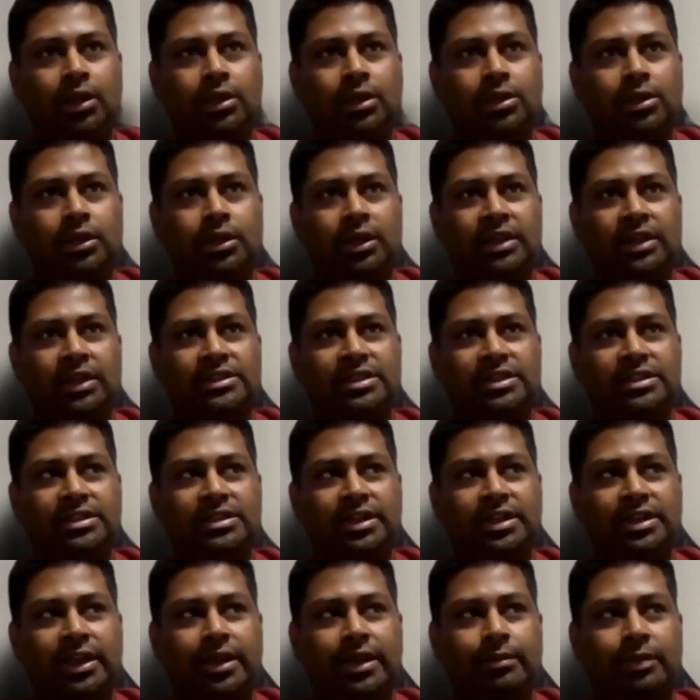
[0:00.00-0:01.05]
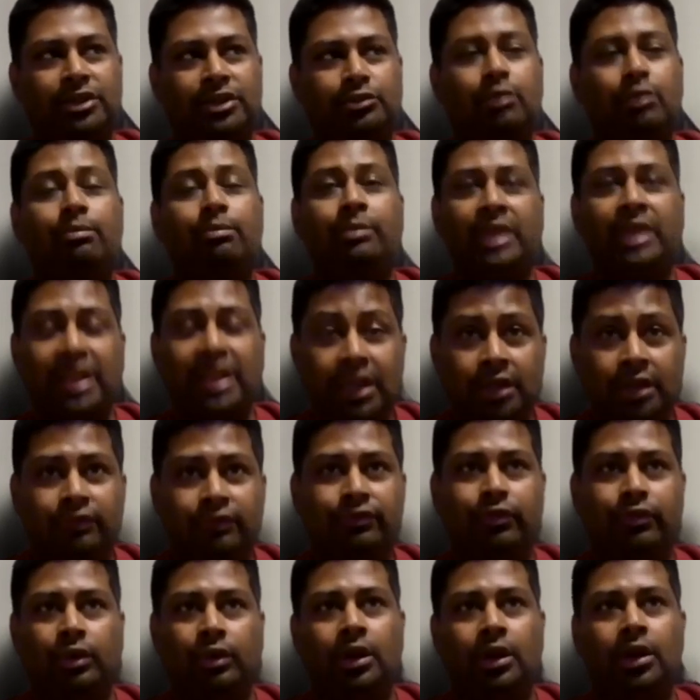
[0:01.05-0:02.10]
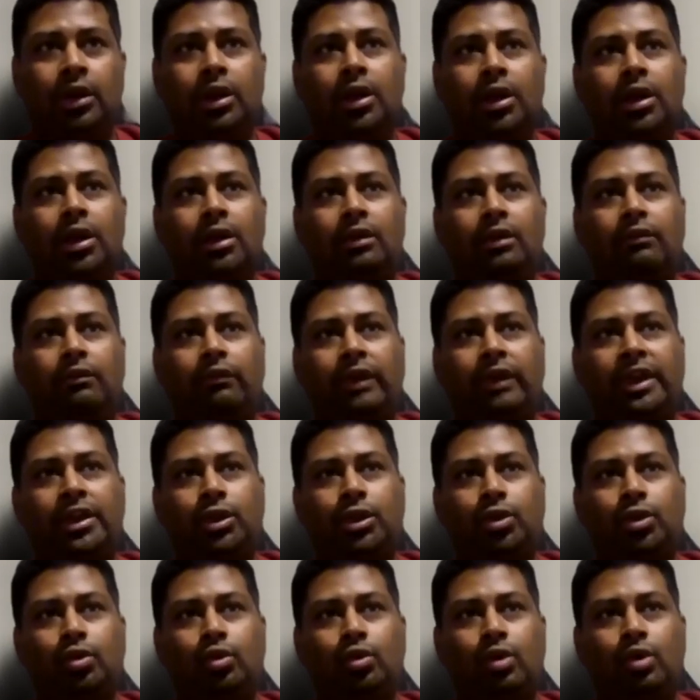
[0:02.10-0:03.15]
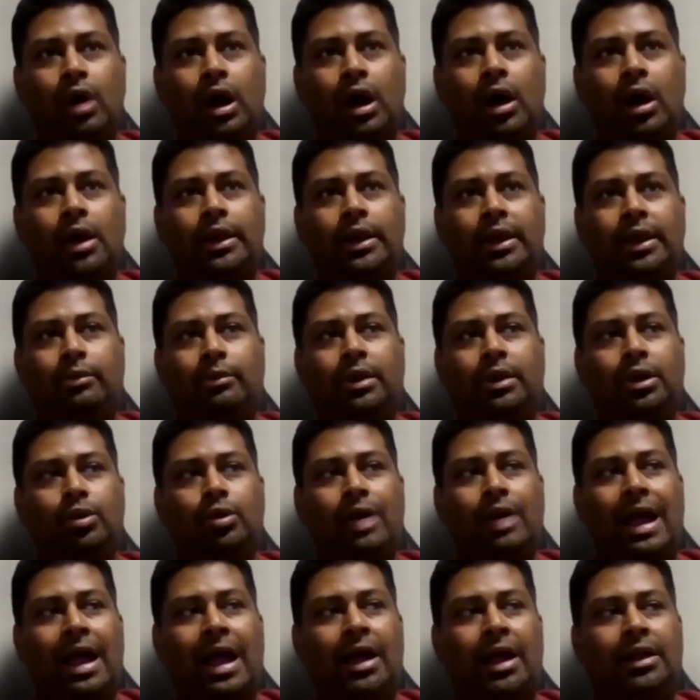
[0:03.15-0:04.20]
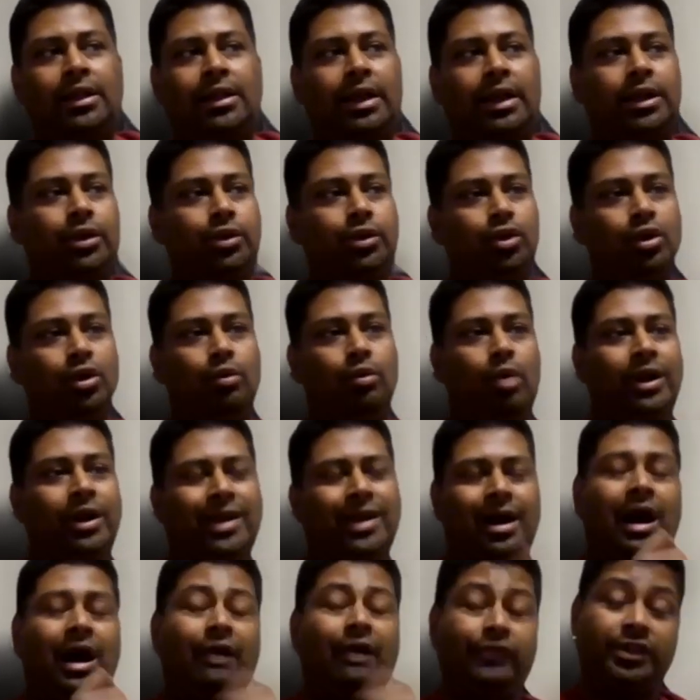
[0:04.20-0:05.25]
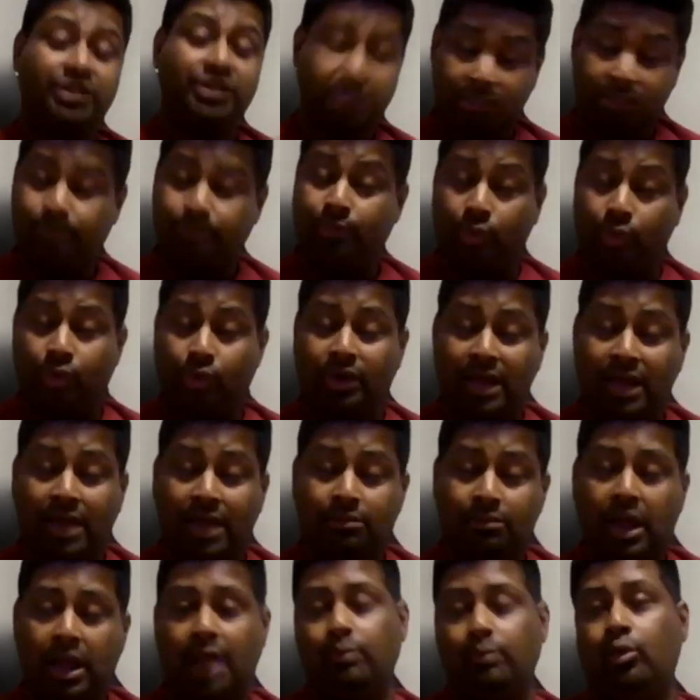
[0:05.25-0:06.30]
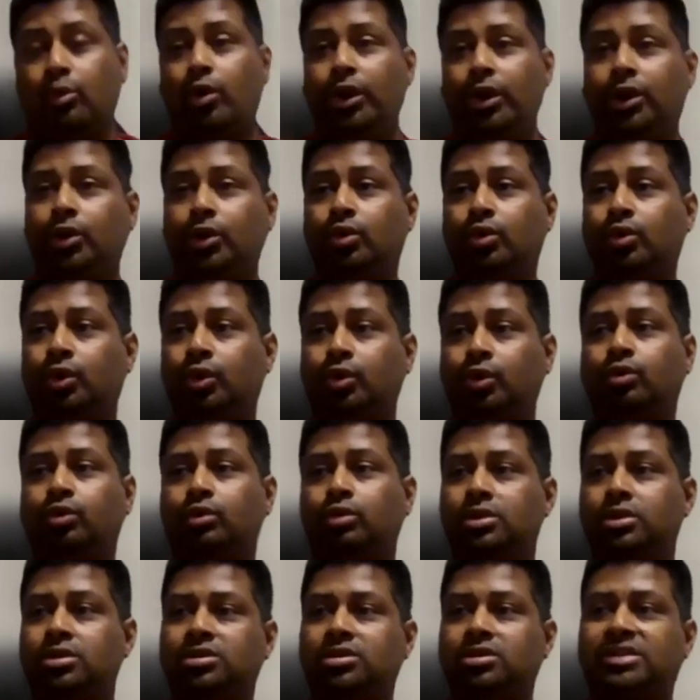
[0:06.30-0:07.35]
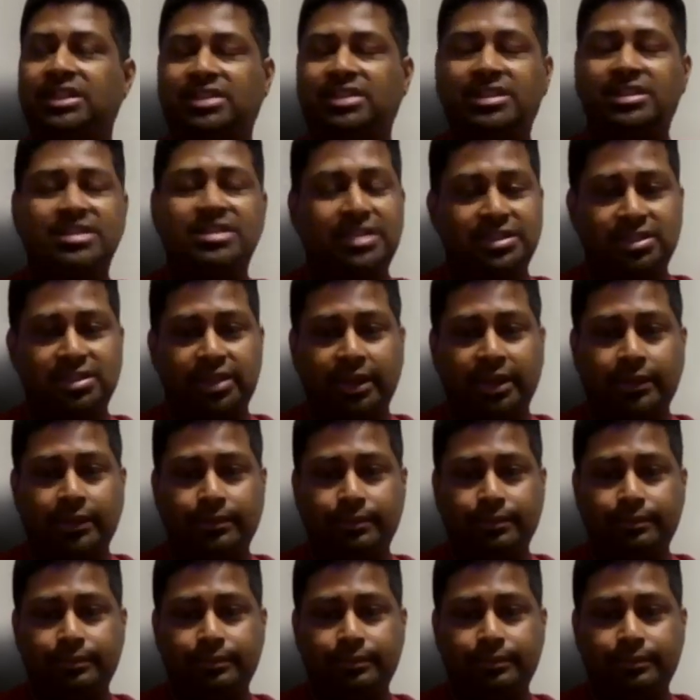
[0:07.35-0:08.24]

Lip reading: let's just say, much more meaningful when you are able to add that, what, after this program, I'm going to do such and such thing.